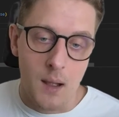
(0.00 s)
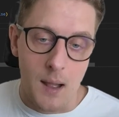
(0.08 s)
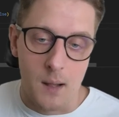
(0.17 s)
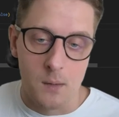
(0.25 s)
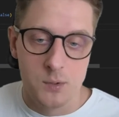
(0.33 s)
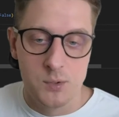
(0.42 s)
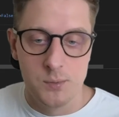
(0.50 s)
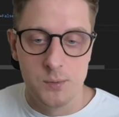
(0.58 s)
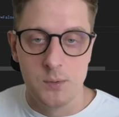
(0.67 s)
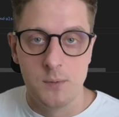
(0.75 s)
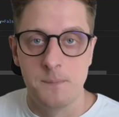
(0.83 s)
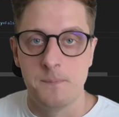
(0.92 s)
how
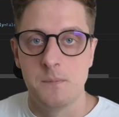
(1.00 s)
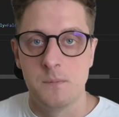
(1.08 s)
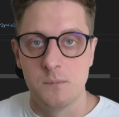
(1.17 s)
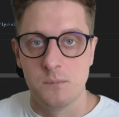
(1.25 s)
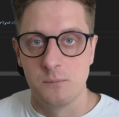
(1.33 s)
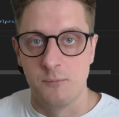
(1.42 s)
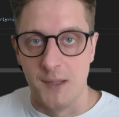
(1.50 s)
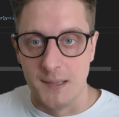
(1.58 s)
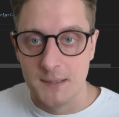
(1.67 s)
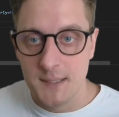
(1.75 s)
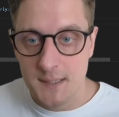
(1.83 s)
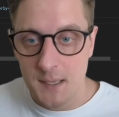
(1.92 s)
to
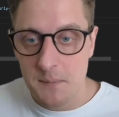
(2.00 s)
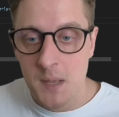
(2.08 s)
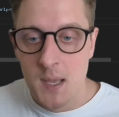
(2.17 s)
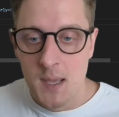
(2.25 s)
validate them,